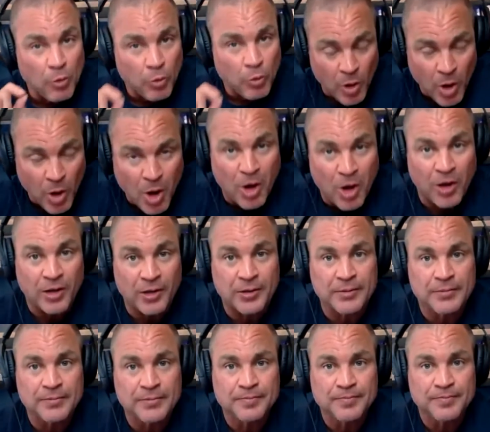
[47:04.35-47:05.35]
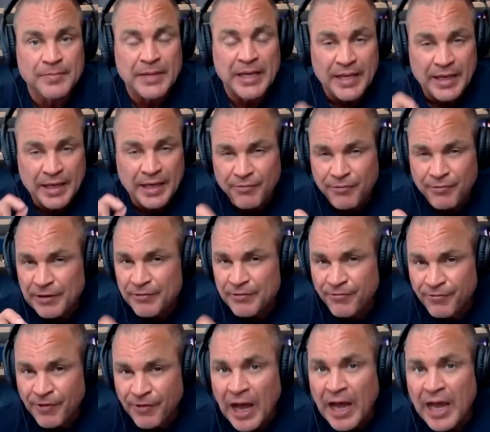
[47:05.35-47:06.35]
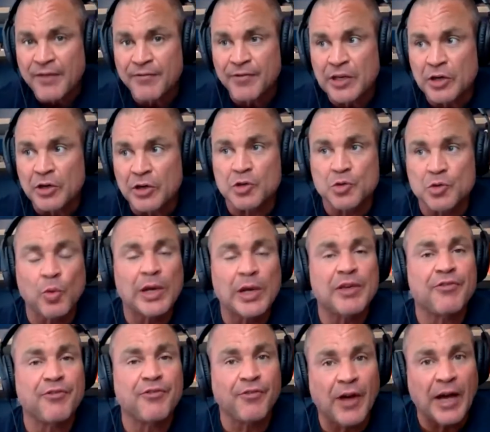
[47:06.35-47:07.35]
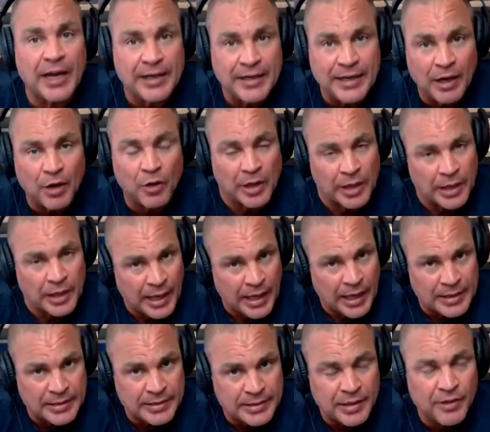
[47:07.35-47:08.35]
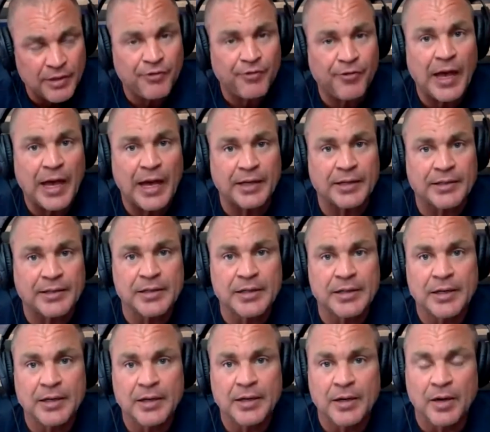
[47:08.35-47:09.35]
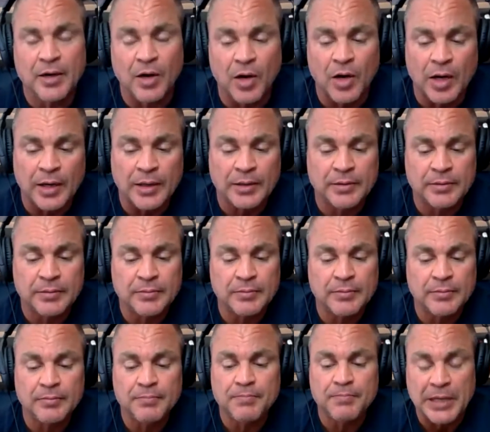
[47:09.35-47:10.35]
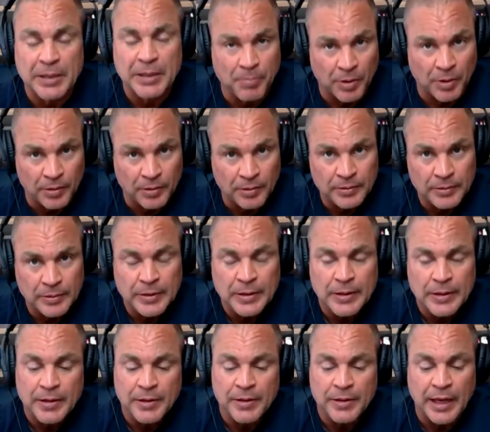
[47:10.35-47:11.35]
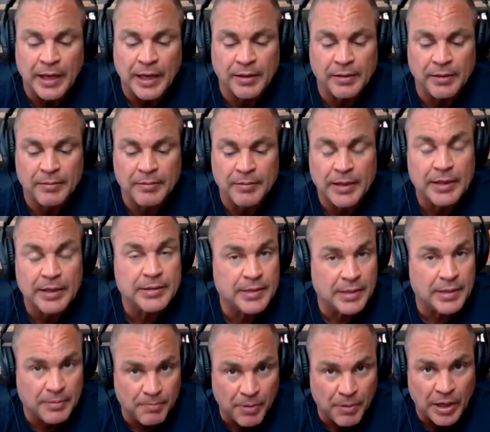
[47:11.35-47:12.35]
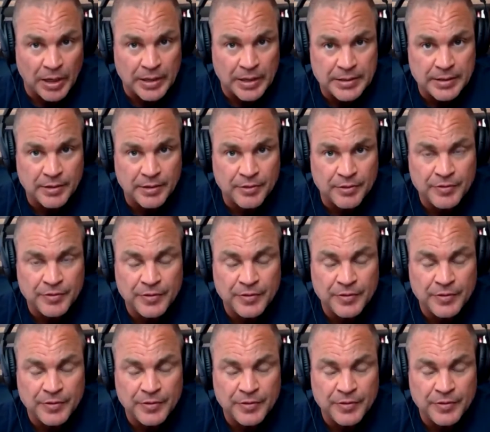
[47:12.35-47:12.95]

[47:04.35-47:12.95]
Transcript: wrong, if in 5 years we find out it has an effect on people that isn't positive,